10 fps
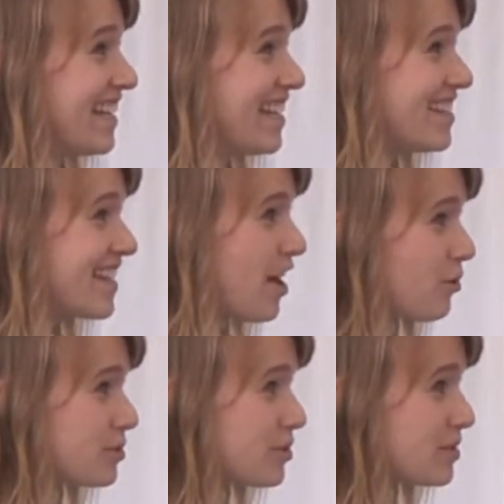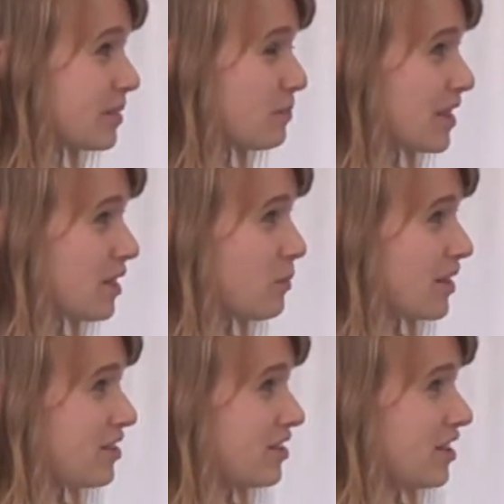Is that also something where
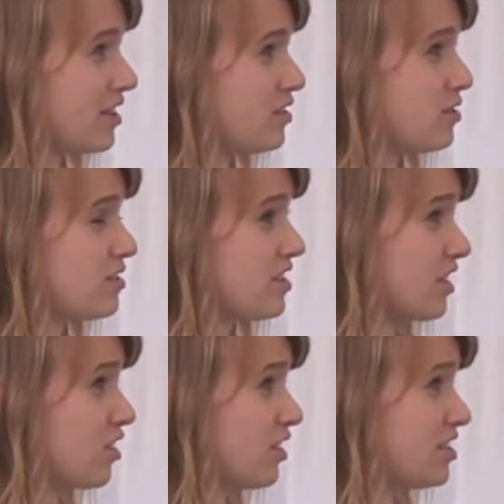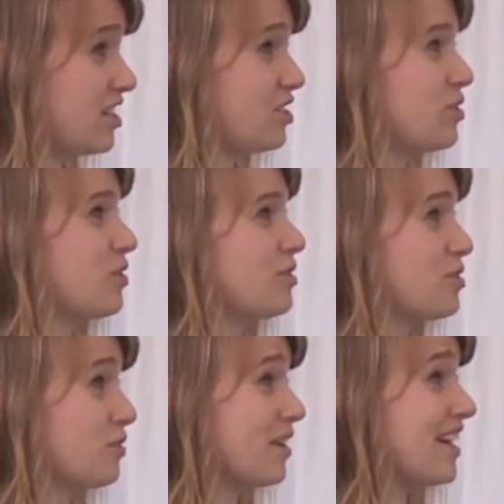you can use technology
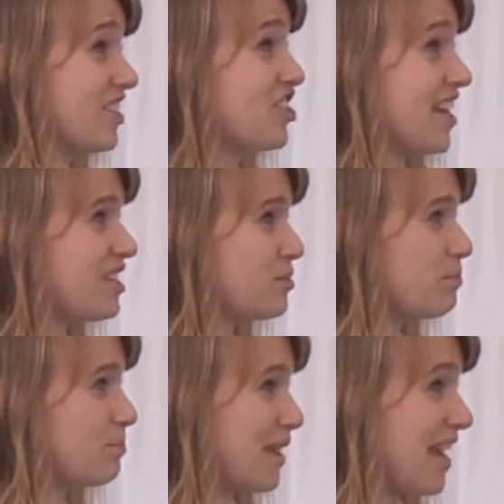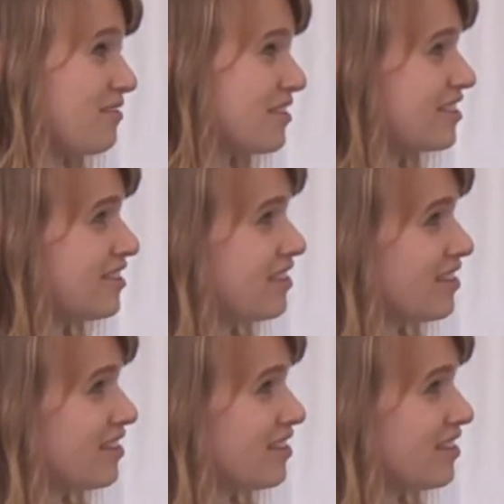to really change behavior?